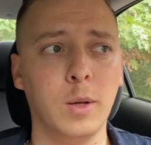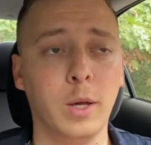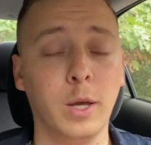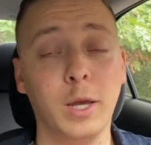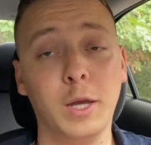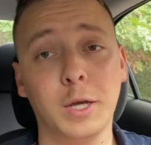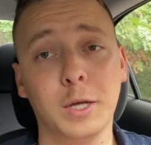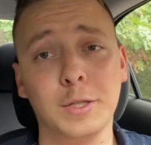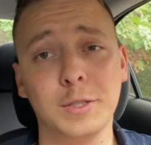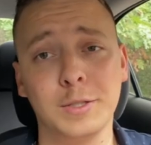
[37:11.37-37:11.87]

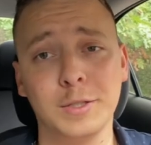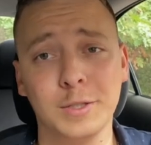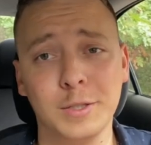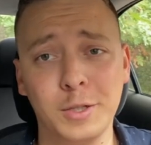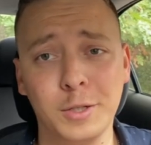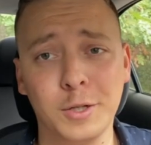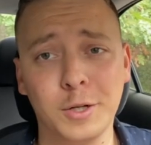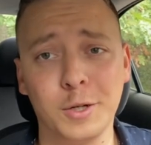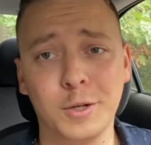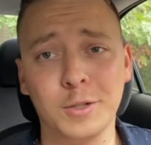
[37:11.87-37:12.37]
And,
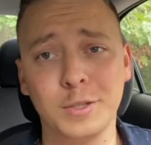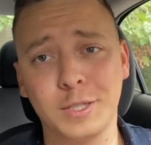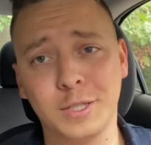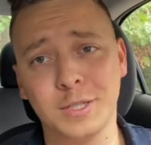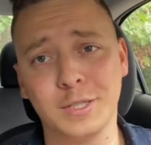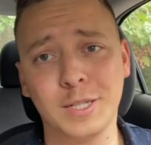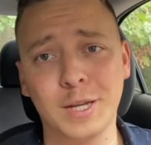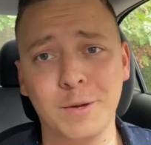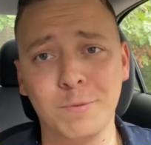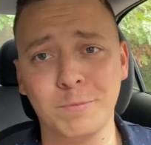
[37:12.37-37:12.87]
you know,
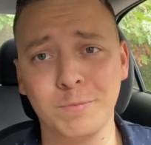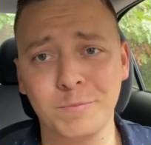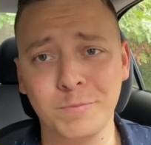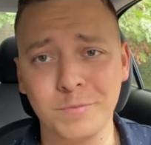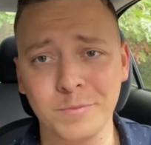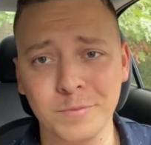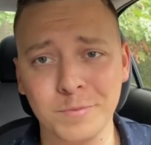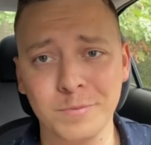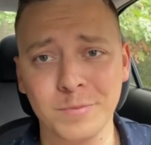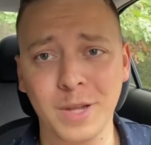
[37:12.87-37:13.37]
since I'm
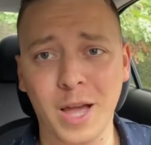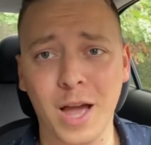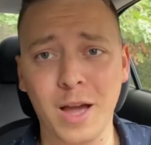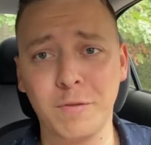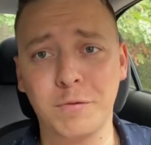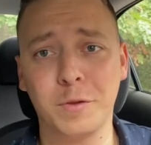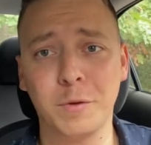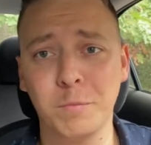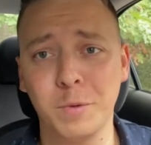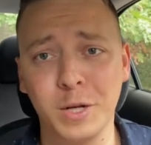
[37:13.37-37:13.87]

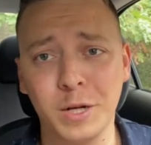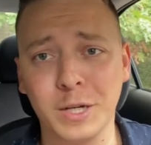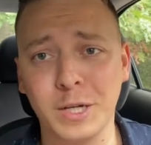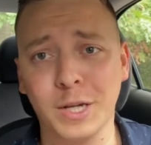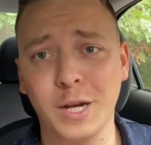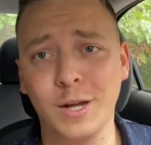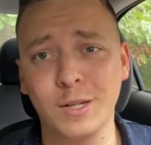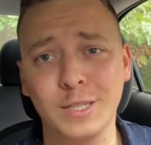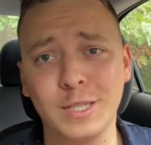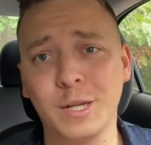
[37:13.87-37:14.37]
half
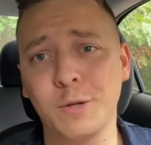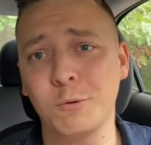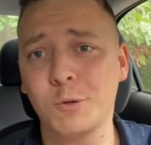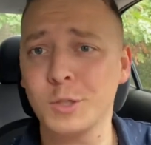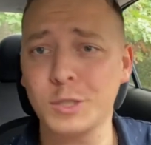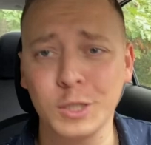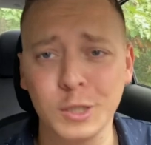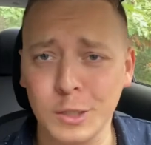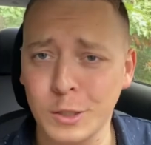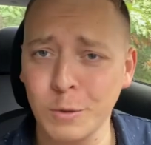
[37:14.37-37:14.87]
Dominican, I'll say we're
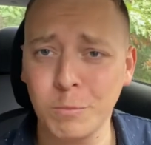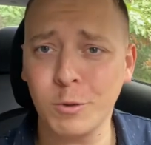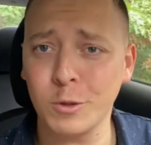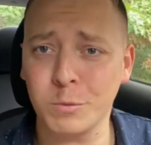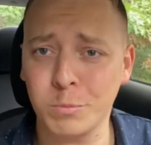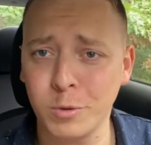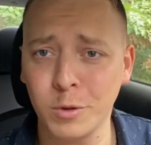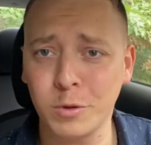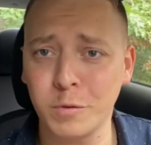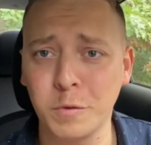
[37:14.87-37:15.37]
just the
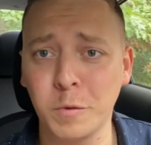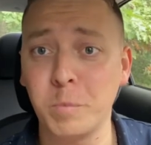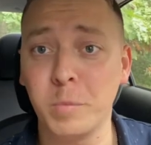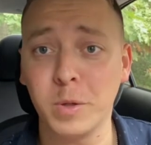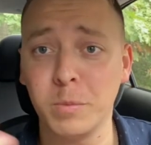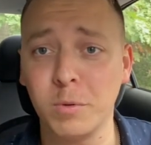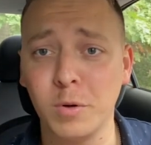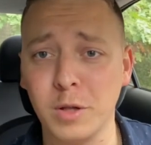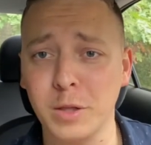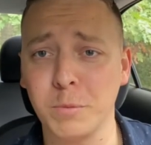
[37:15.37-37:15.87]
most beautiful
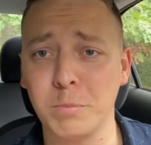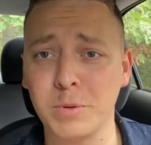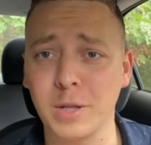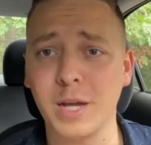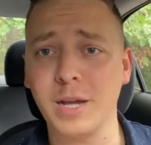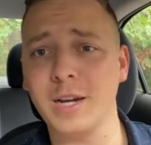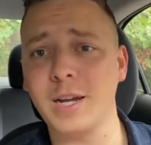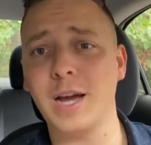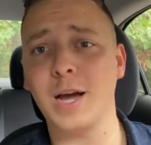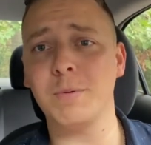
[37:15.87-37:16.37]
people on the
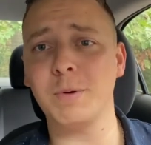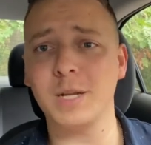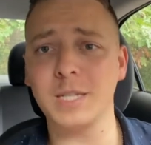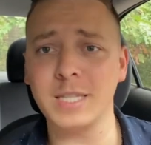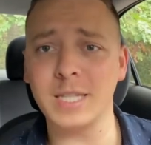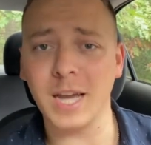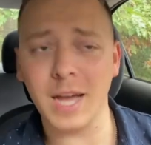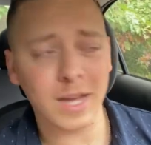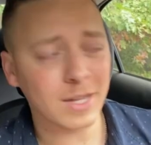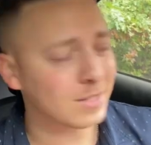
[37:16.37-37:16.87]
planet. How about
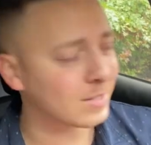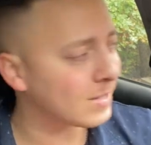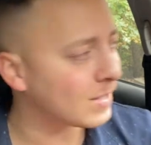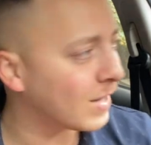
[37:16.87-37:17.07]
that?